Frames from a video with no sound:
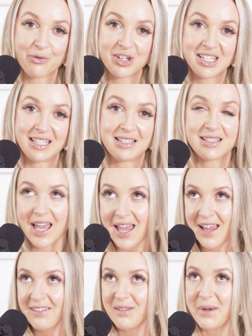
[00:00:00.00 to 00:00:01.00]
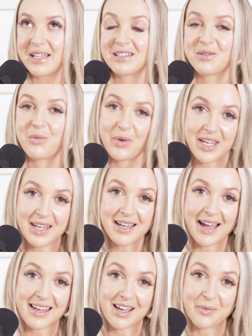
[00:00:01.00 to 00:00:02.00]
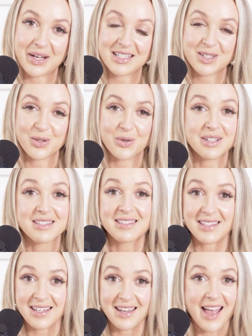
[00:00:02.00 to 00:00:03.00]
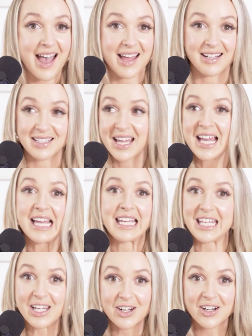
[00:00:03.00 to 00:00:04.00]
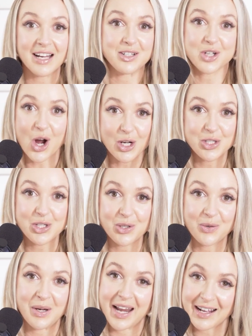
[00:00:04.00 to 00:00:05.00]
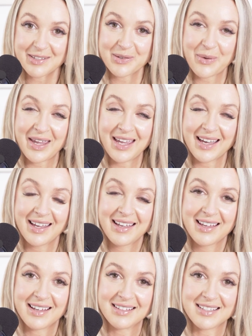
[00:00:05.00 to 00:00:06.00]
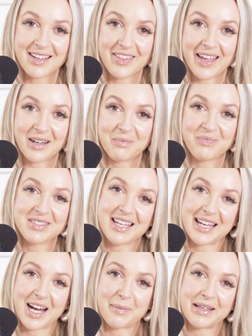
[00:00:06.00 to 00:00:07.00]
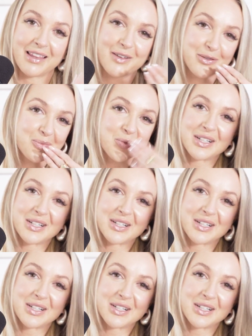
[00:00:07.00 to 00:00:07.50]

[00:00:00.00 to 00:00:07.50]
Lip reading: freaking day, the best week. I can't wait to see and hear and talk to you next week. Until then, take care, my love.